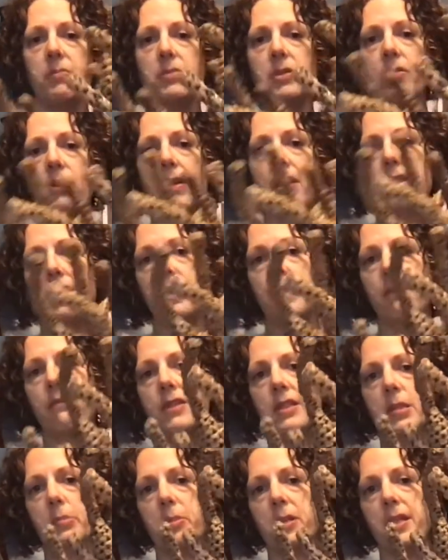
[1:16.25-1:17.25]
So I think of
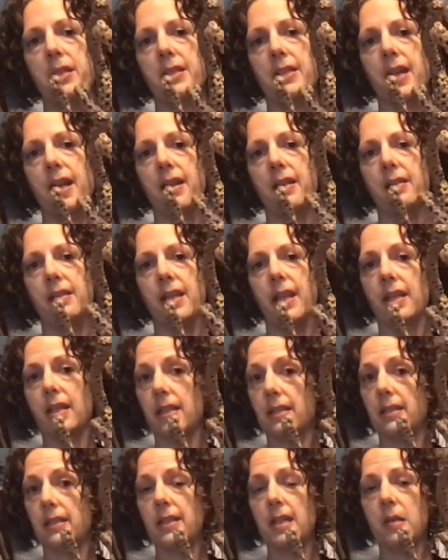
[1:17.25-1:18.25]
this piece as like a
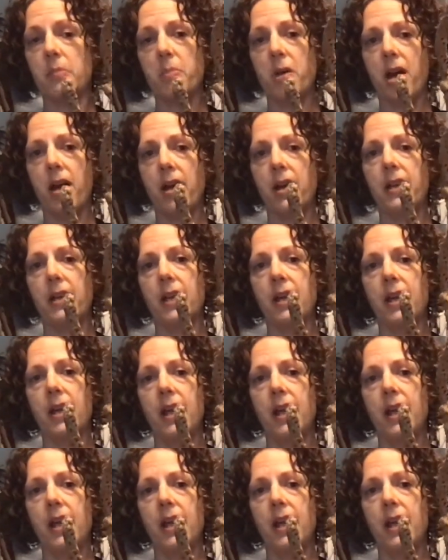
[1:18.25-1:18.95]
seed pod,